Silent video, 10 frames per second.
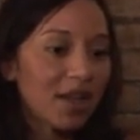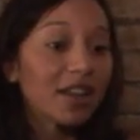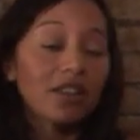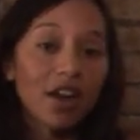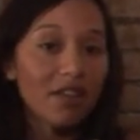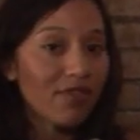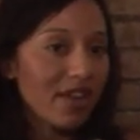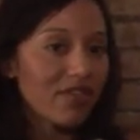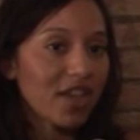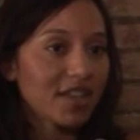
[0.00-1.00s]
And a lot of
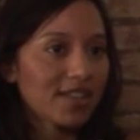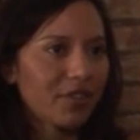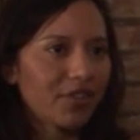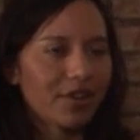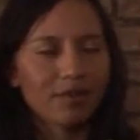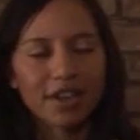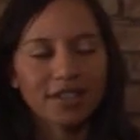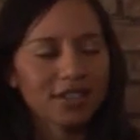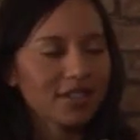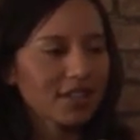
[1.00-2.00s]
5Ks out there,
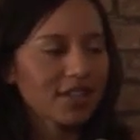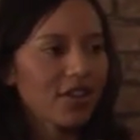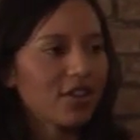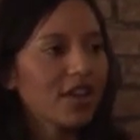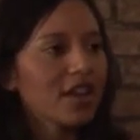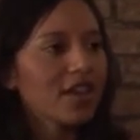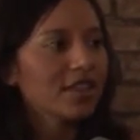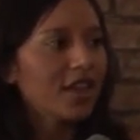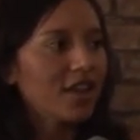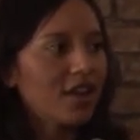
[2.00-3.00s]
races, etc.
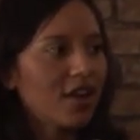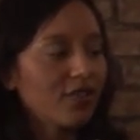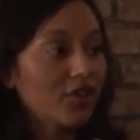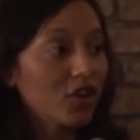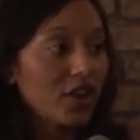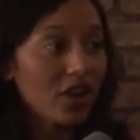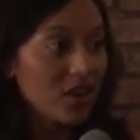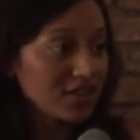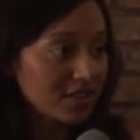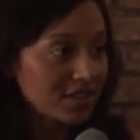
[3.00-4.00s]
They are for great
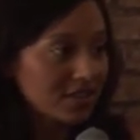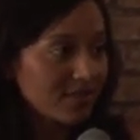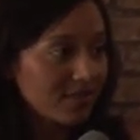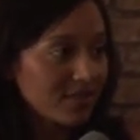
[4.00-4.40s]
causes.